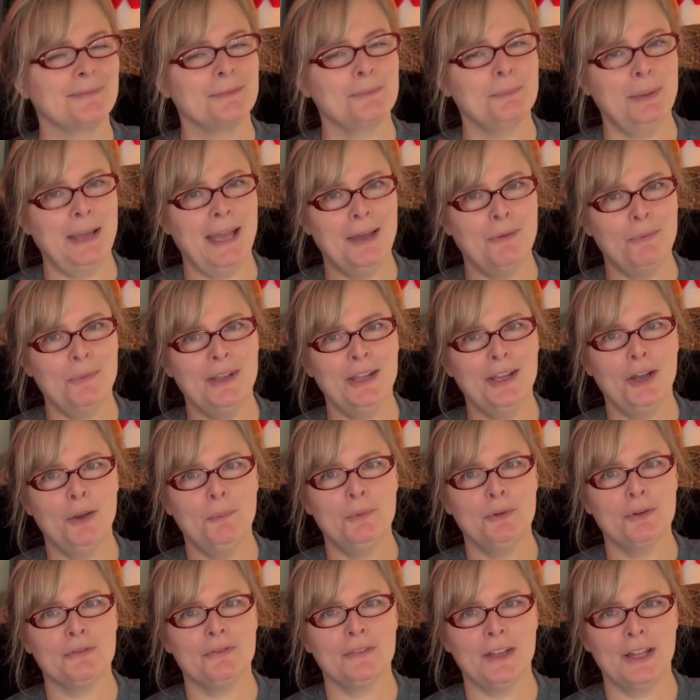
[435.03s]
Pat, we, we hope
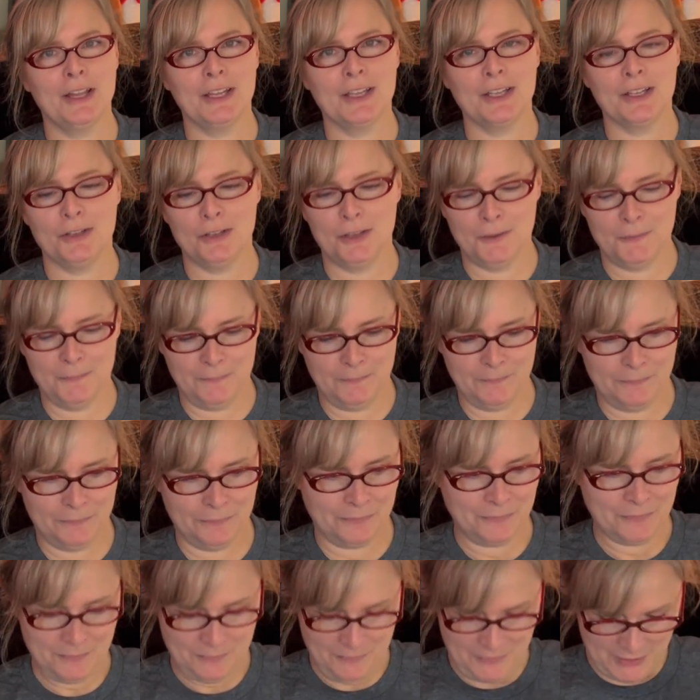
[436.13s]
you're feeling good. We don't,
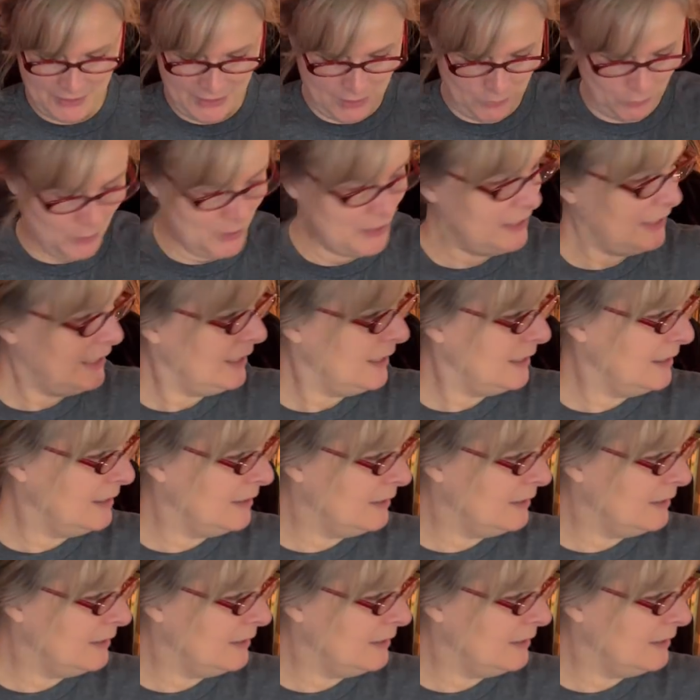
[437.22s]
we don't. Yeah, we did.